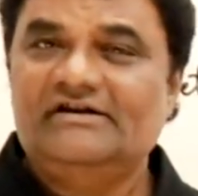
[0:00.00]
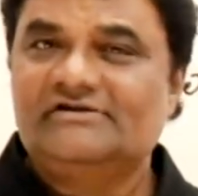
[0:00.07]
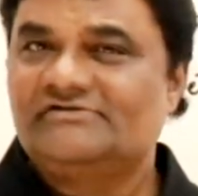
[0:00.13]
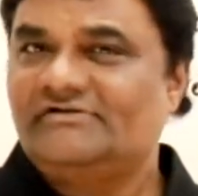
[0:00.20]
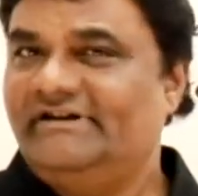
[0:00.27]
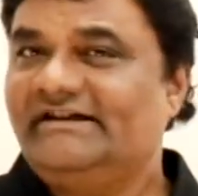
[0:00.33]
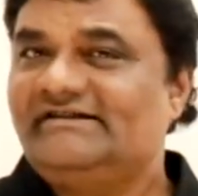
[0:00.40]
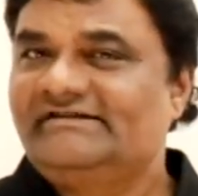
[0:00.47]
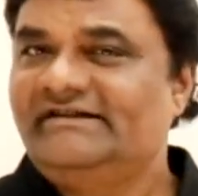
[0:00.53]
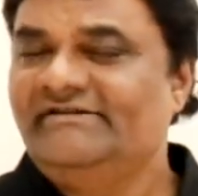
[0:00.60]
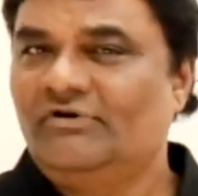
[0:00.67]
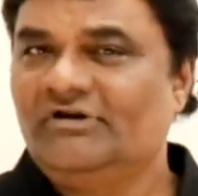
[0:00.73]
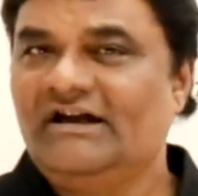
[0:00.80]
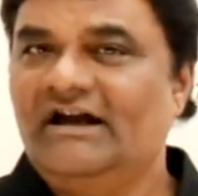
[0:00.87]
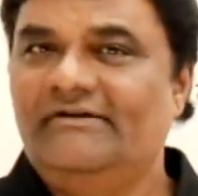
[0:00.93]
So next
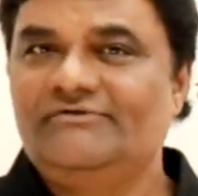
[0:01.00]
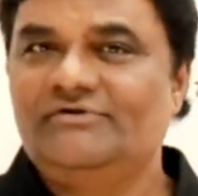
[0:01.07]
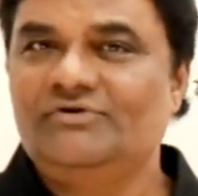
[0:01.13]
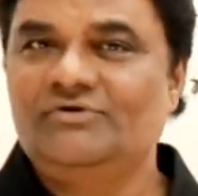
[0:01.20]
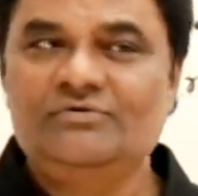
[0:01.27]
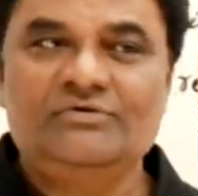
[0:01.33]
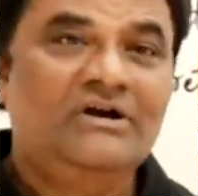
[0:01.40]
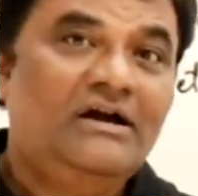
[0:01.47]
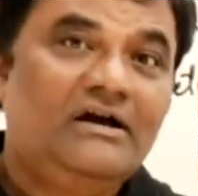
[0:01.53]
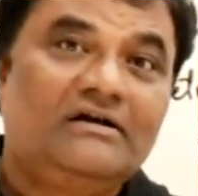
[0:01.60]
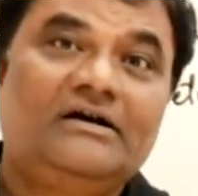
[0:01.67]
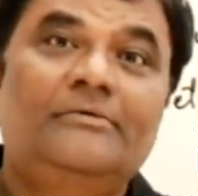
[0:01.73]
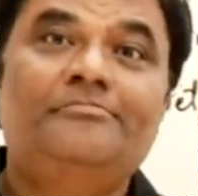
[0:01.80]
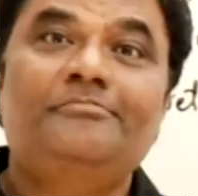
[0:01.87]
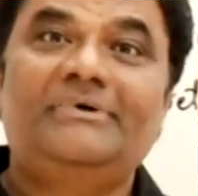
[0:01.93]
thing what I have to do,
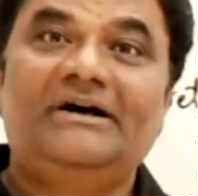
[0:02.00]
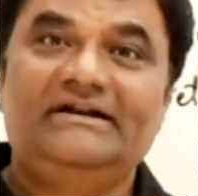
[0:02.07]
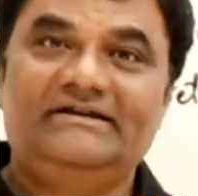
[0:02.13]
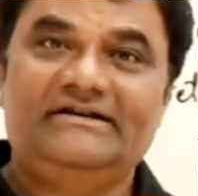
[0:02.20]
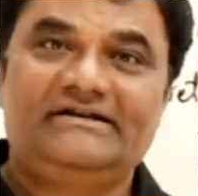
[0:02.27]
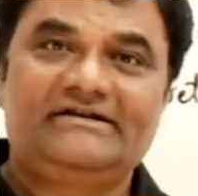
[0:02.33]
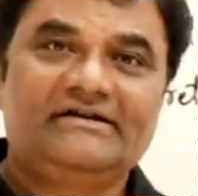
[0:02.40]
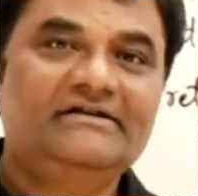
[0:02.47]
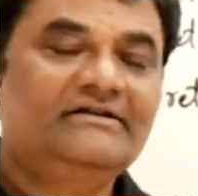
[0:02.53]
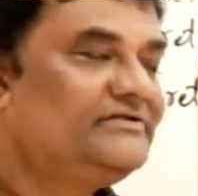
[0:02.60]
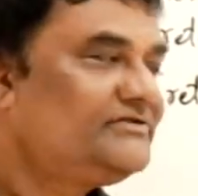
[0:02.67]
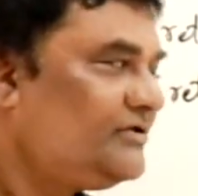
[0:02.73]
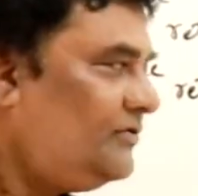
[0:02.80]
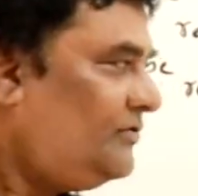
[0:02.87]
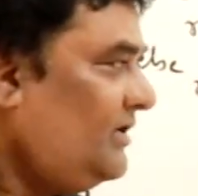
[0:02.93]
compile it.
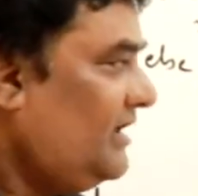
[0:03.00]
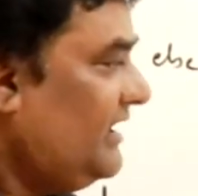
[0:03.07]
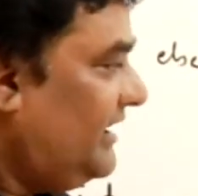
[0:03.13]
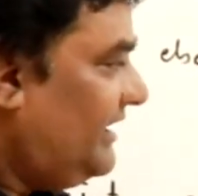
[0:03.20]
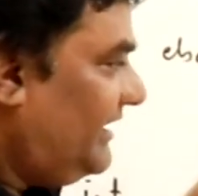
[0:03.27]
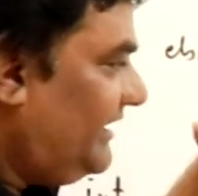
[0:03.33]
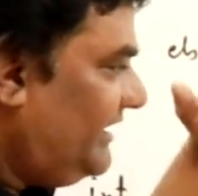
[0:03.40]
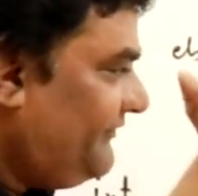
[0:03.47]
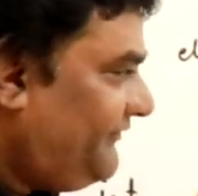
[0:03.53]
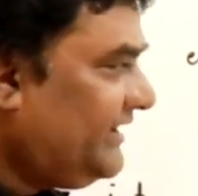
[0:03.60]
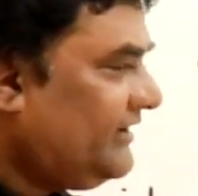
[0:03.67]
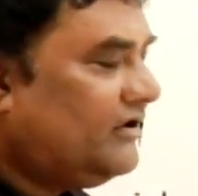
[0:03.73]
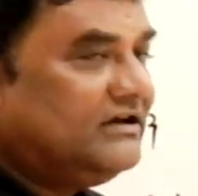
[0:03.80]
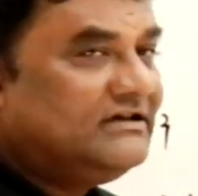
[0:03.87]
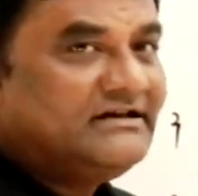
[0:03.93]
So if
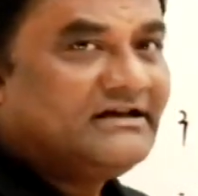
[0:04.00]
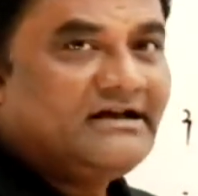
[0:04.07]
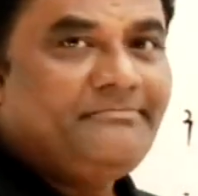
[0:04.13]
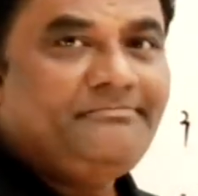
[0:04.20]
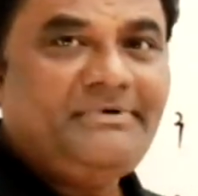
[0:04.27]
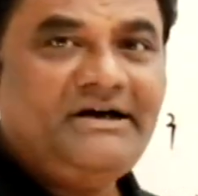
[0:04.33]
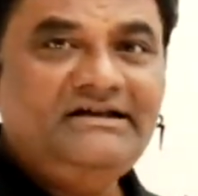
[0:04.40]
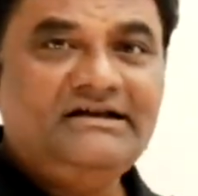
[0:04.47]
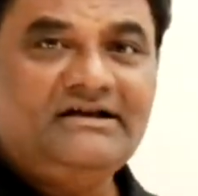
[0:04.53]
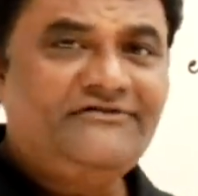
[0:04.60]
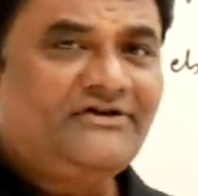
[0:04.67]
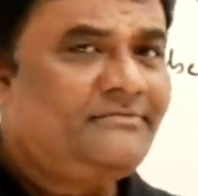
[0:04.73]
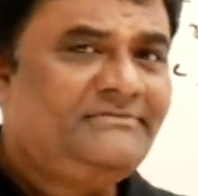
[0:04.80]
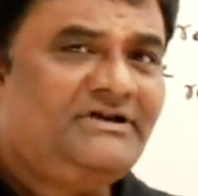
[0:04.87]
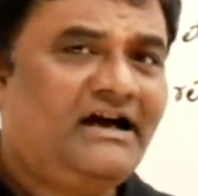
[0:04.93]
I call the compiler
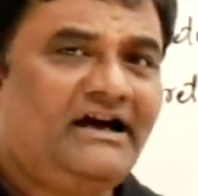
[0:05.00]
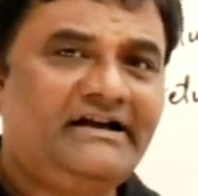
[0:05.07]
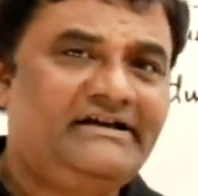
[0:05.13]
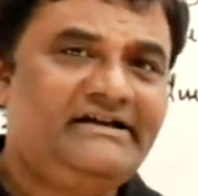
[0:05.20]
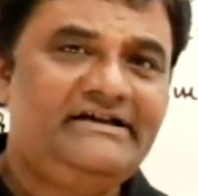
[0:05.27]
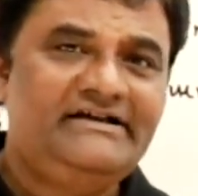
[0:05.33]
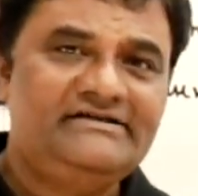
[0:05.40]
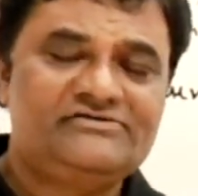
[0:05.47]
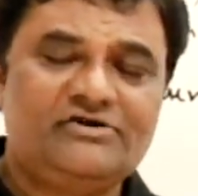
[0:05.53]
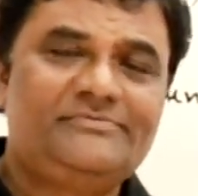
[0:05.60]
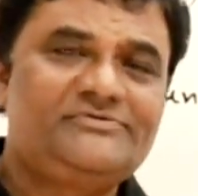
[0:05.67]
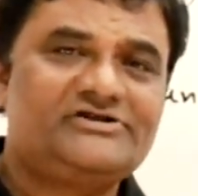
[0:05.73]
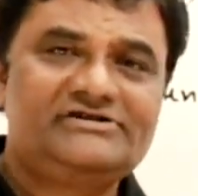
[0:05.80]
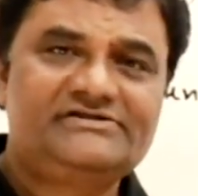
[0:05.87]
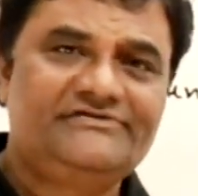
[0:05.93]
from the IDE's
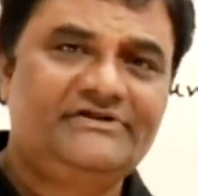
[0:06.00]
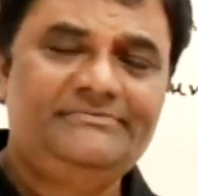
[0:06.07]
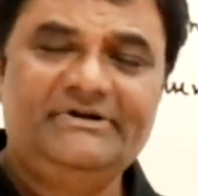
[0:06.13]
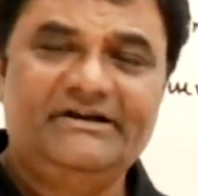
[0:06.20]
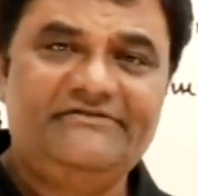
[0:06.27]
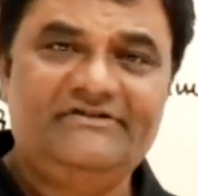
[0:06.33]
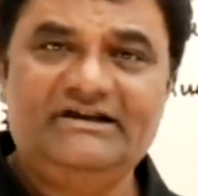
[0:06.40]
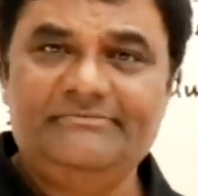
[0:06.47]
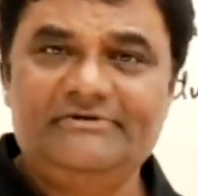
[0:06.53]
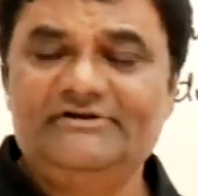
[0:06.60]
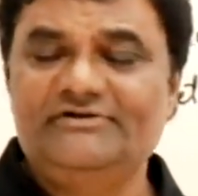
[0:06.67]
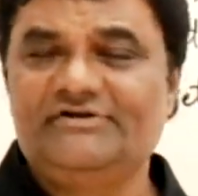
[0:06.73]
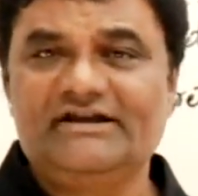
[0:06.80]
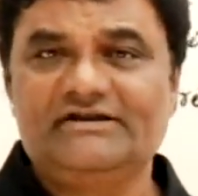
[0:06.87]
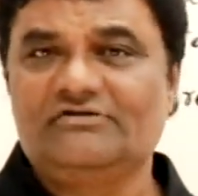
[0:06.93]
options will be
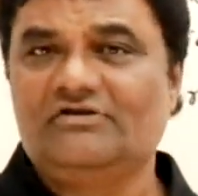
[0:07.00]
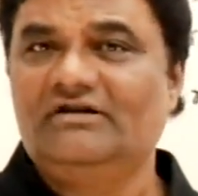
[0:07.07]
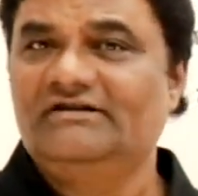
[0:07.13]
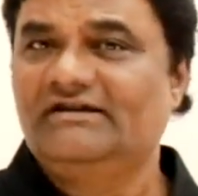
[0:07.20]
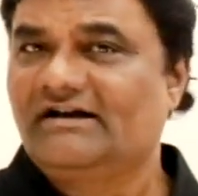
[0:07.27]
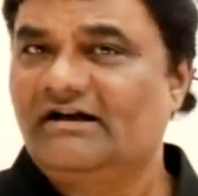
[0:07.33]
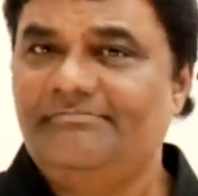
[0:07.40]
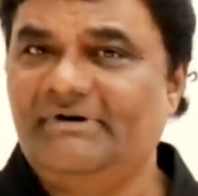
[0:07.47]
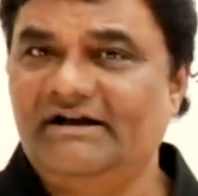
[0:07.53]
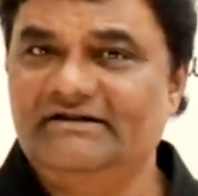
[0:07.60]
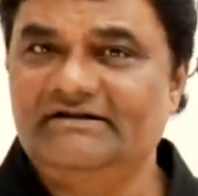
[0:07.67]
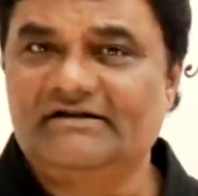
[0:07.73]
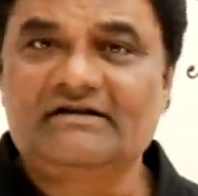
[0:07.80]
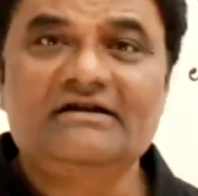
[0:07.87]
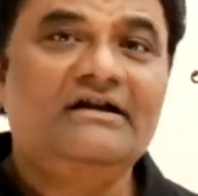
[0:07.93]
available, you can call the
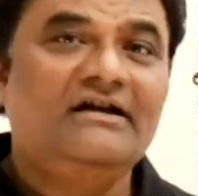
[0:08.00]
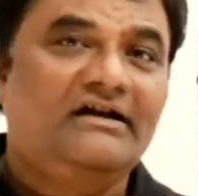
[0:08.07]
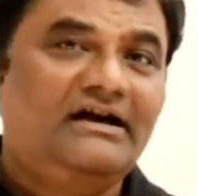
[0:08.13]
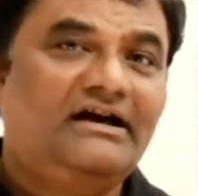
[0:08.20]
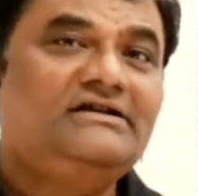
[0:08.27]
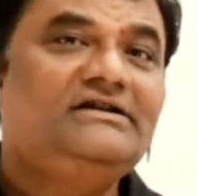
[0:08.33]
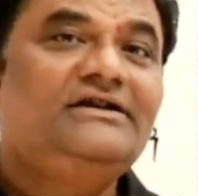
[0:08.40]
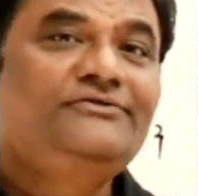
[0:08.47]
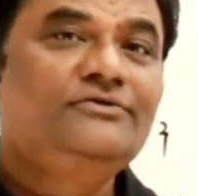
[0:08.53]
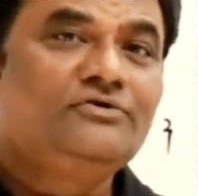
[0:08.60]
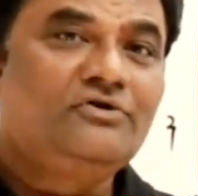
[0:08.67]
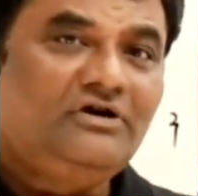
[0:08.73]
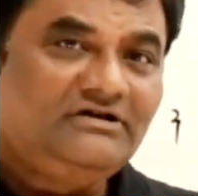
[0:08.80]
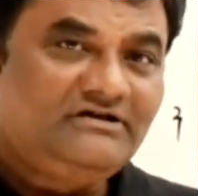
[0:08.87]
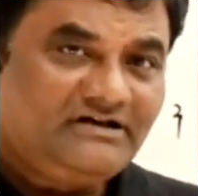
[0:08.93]
compiler, and if you
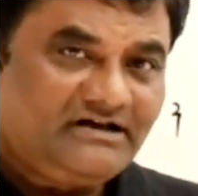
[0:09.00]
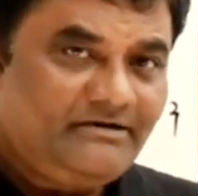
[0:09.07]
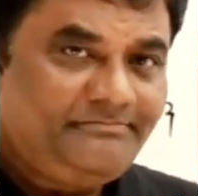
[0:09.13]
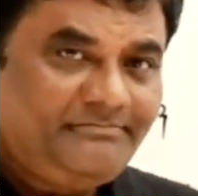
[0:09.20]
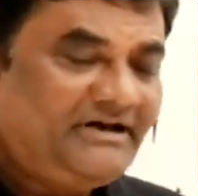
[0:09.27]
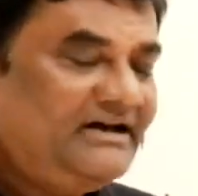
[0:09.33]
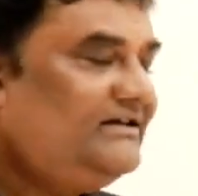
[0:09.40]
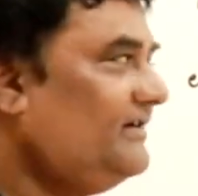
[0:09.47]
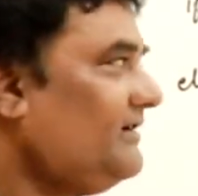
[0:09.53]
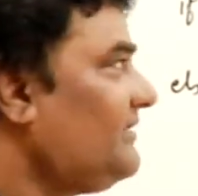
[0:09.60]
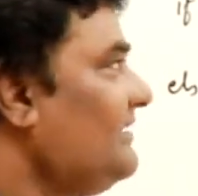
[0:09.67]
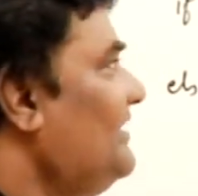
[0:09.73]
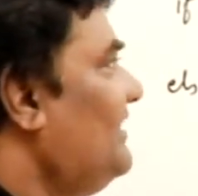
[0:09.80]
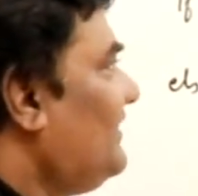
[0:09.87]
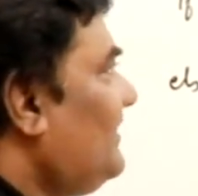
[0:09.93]
call the
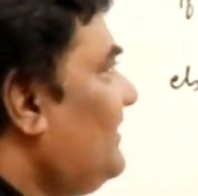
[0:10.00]
compiler